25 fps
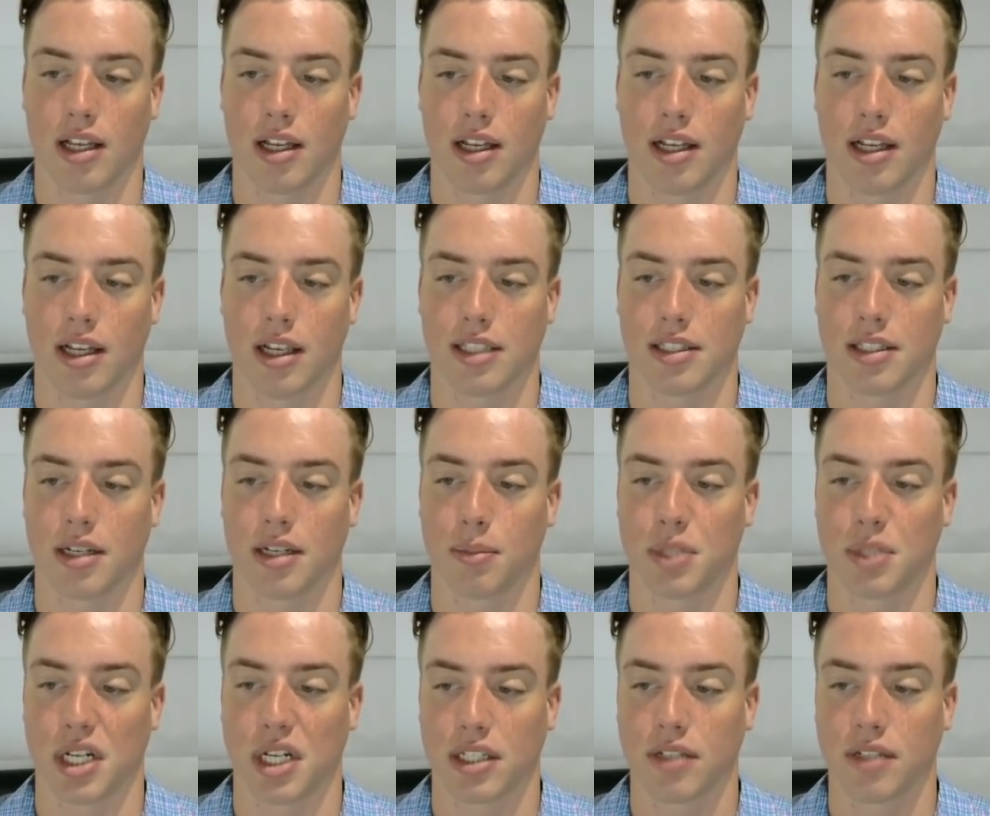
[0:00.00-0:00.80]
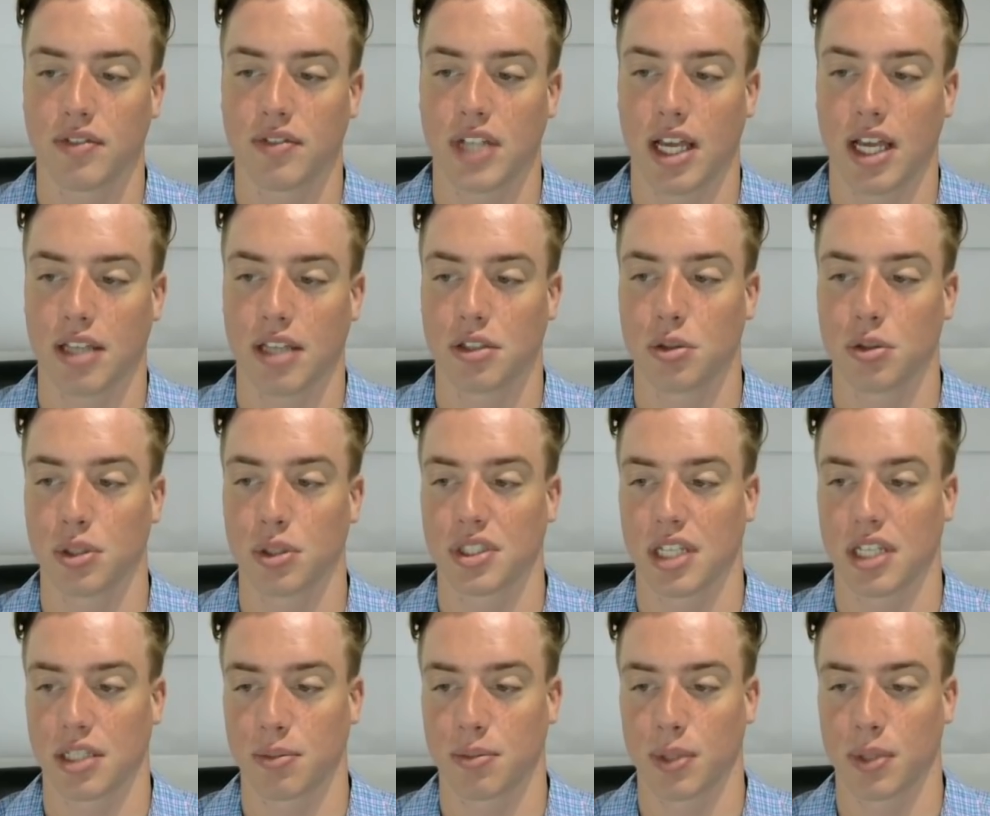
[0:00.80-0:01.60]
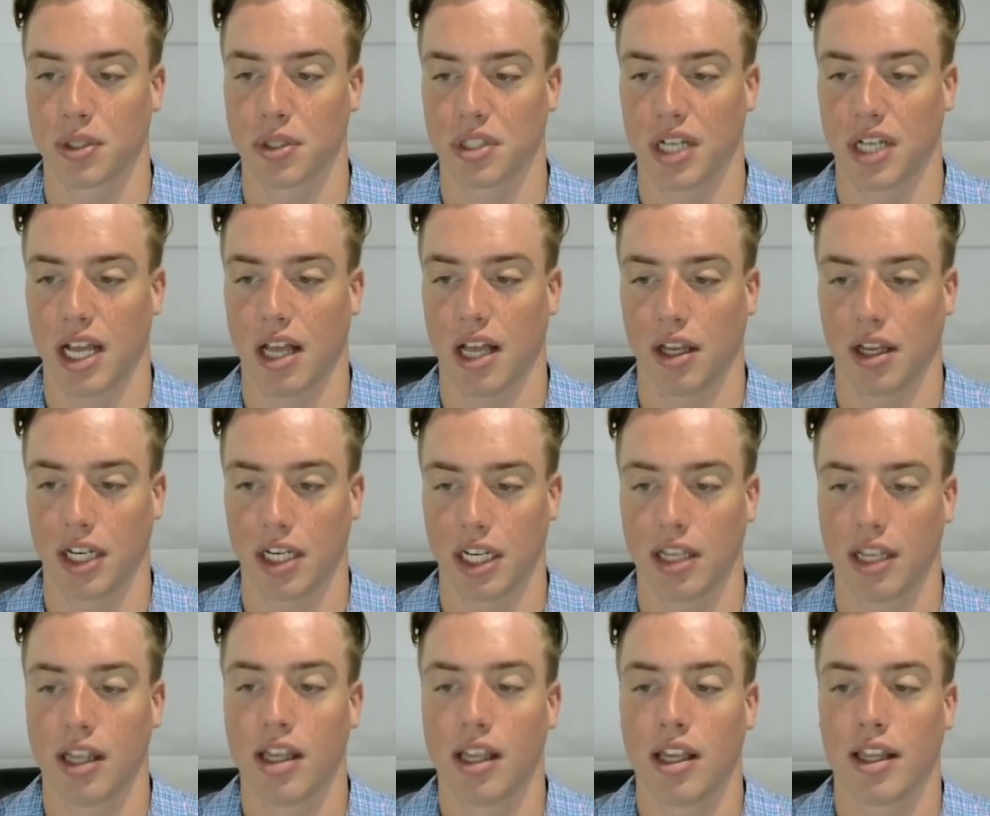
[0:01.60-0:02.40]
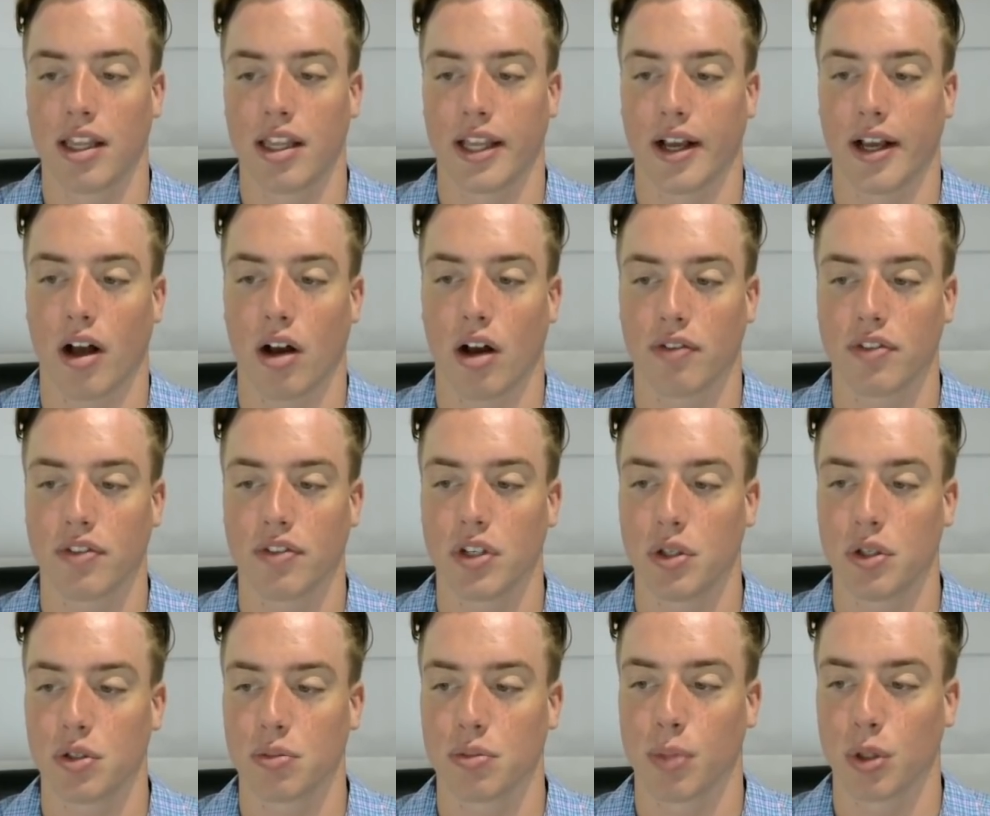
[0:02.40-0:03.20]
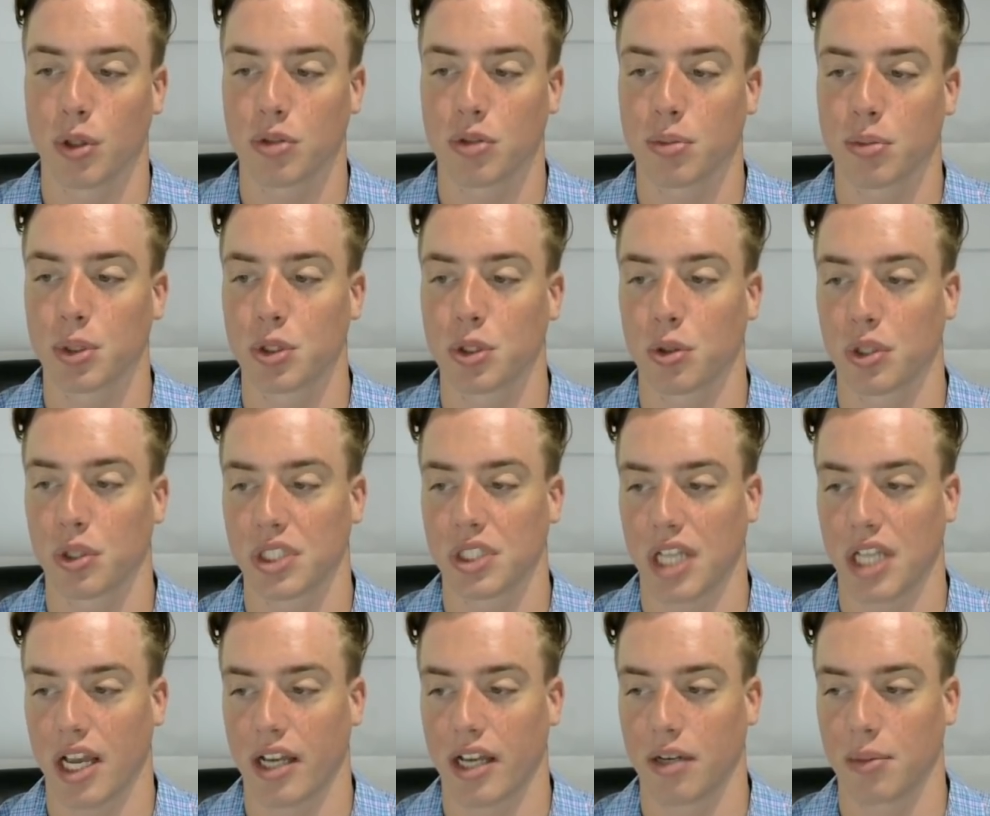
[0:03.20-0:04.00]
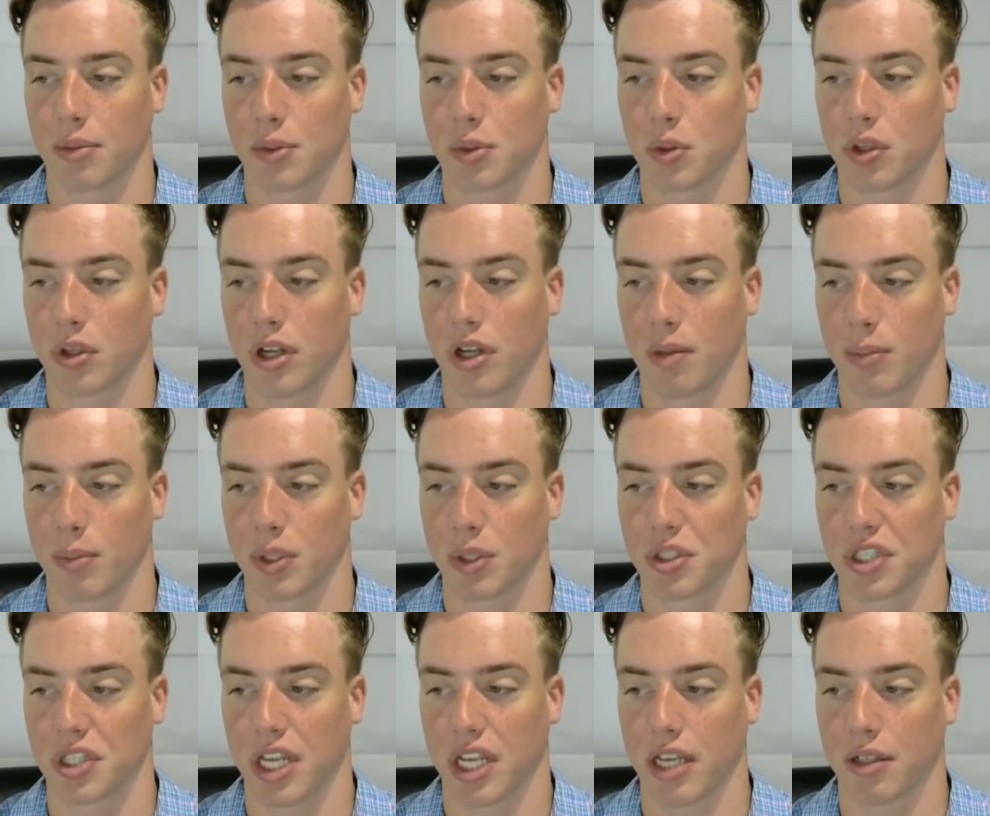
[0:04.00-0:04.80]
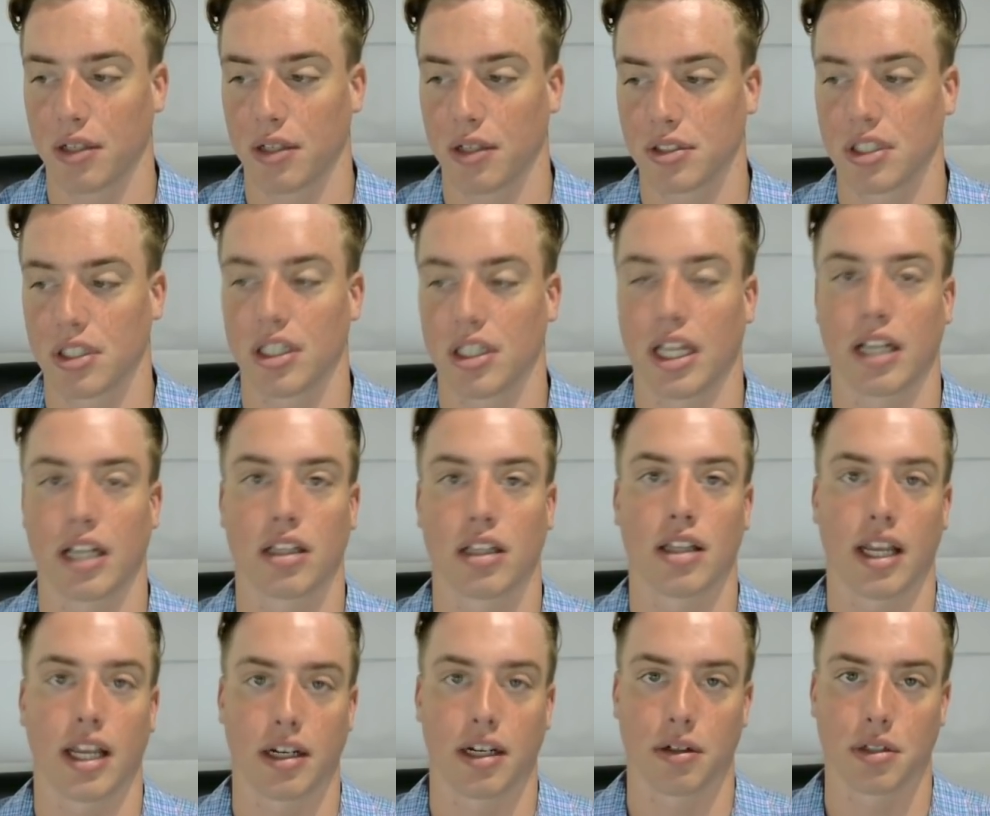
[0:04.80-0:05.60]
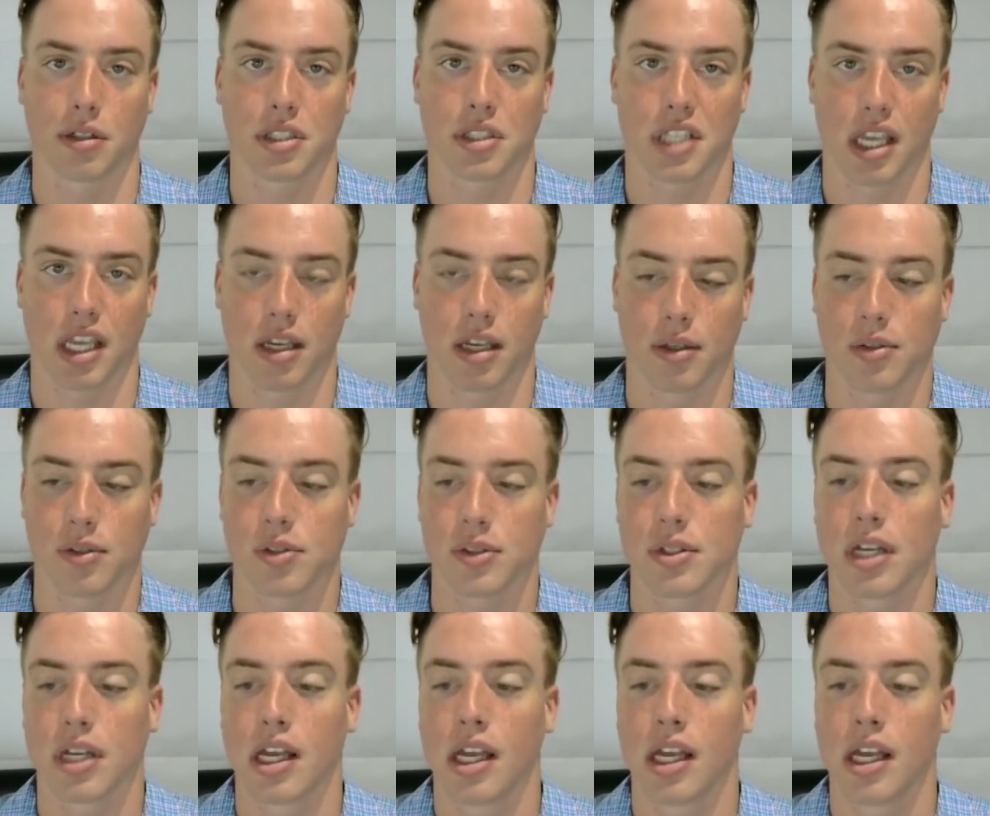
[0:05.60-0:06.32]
is an objective test to assess personality. They often use multiple choice items or numbered scales, like Likert scales.